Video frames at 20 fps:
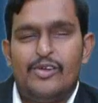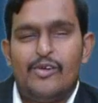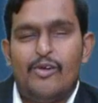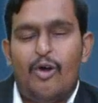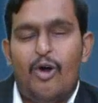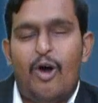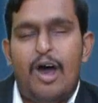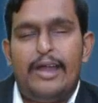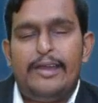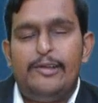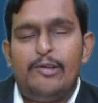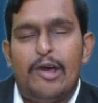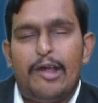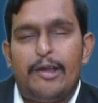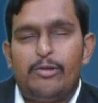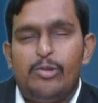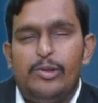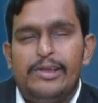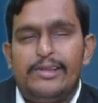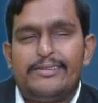or you
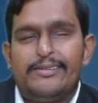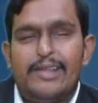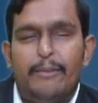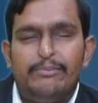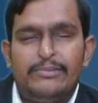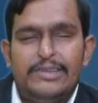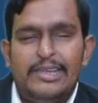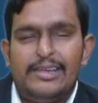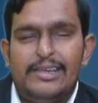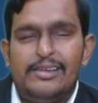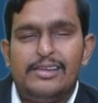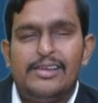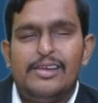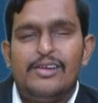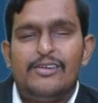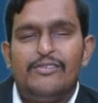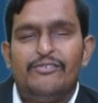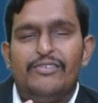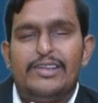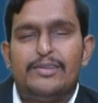are doing something
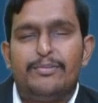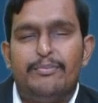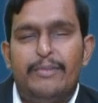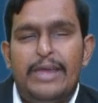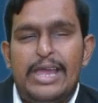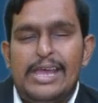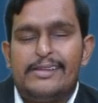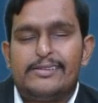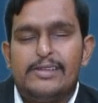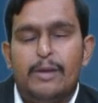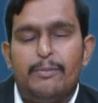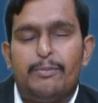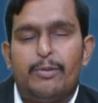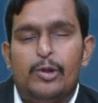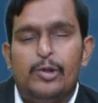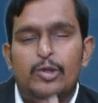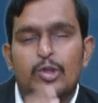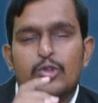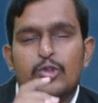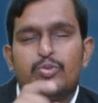which makes the
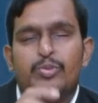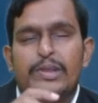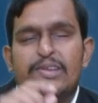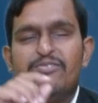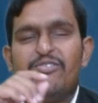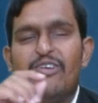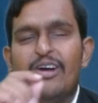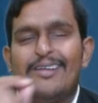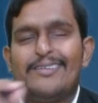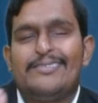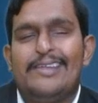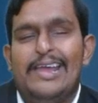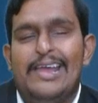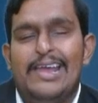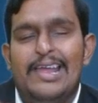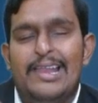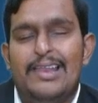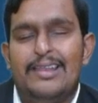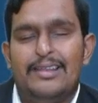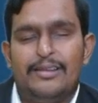produce fit for
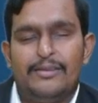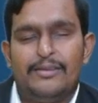sale.